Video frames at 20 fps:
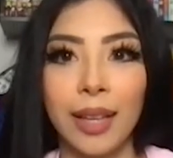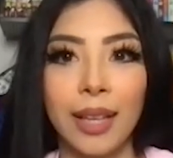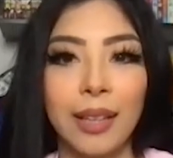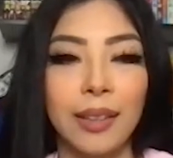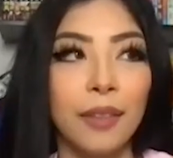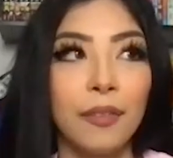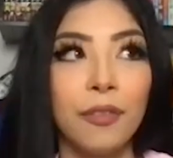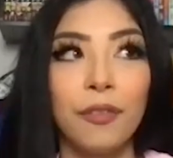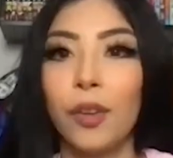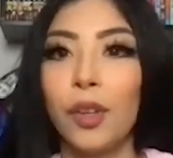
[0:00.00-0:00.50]

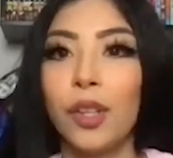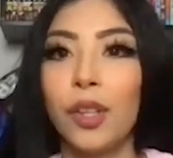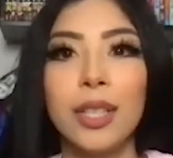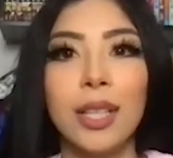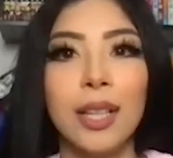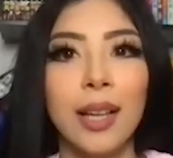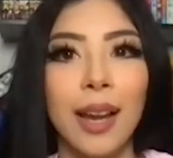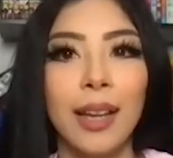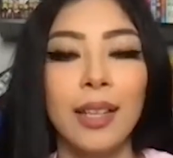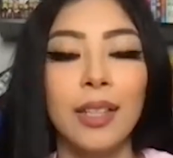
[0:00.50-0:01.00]
Like, the
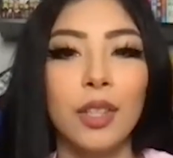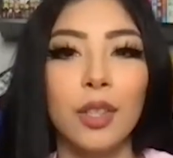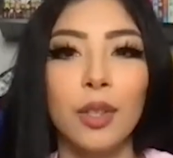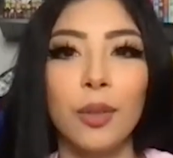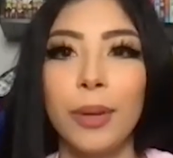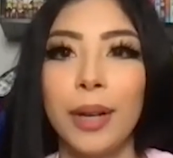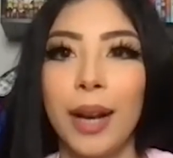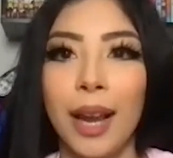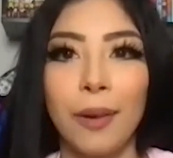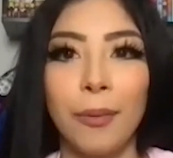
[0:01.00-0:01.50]
first thing I
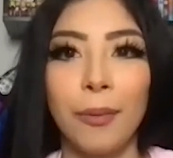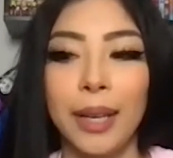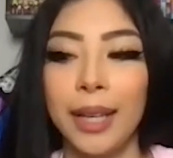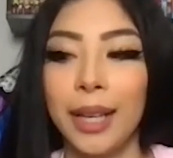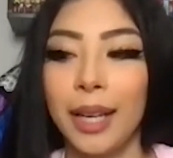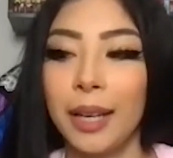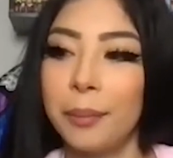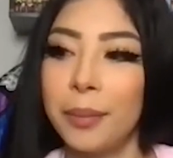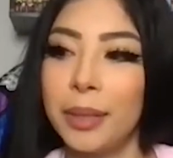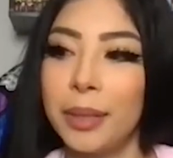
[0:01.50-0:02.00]
do when I
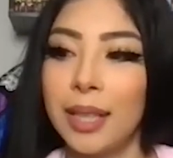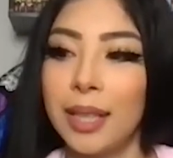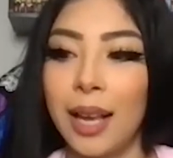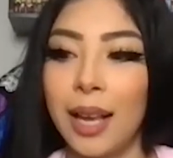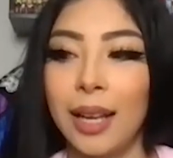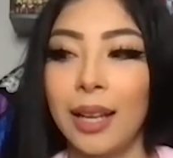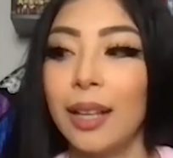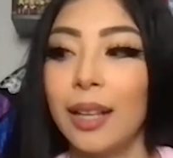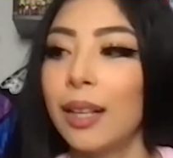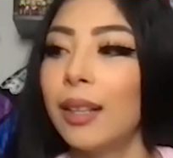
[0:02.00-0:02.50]
wake up is
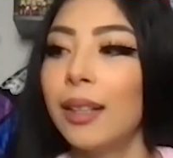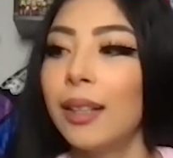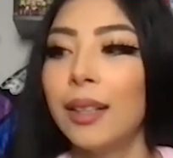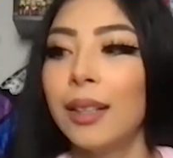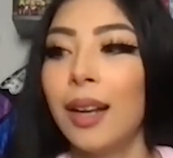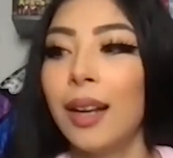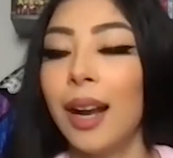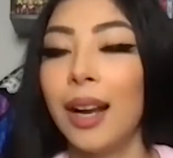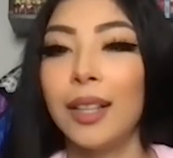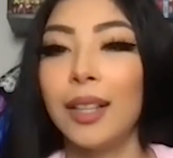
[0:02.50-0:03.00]
like,
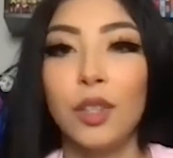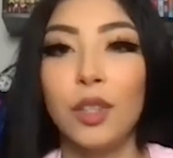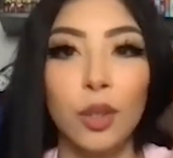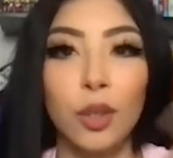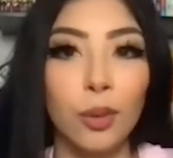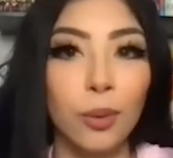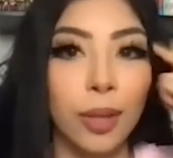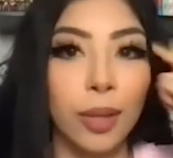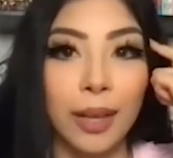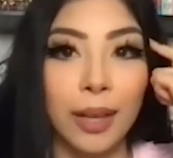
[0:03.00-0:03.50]
I do like